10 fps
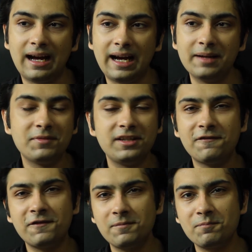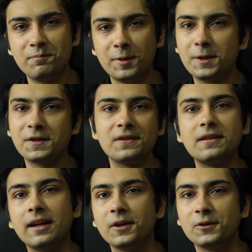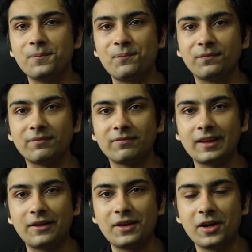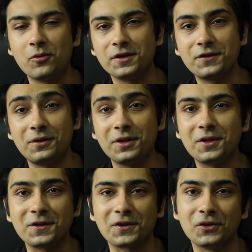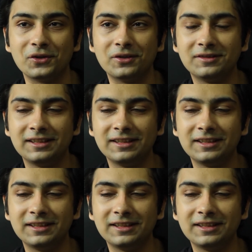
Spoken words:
I'm a different person now than I was 3 years ago.